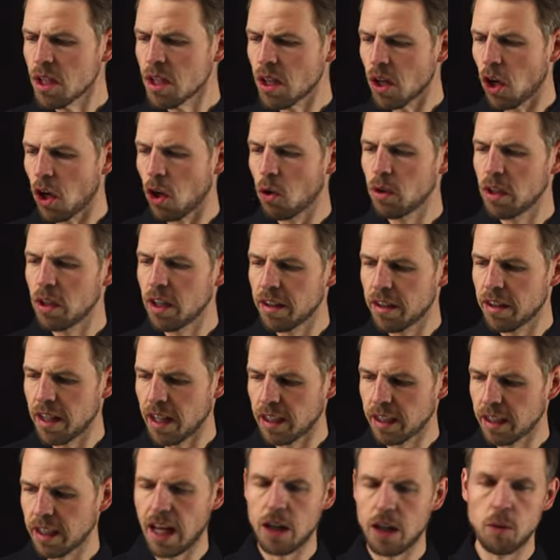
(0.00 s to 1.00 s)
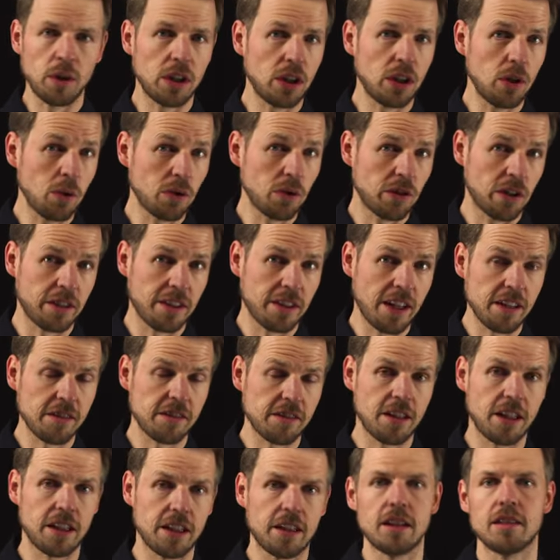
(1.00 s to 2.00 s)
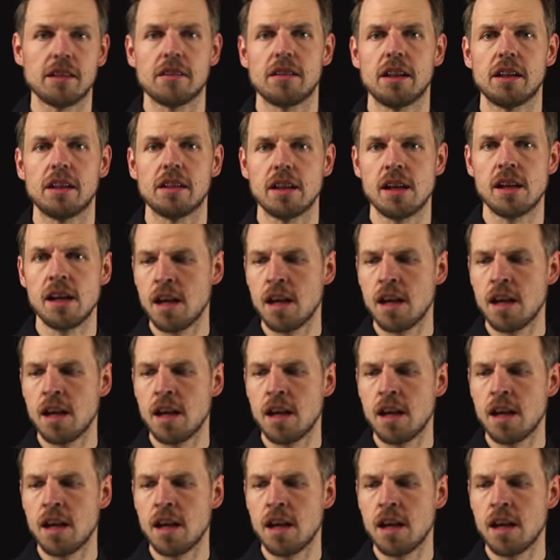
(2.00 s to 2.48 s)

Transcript: Only then can we use the test data set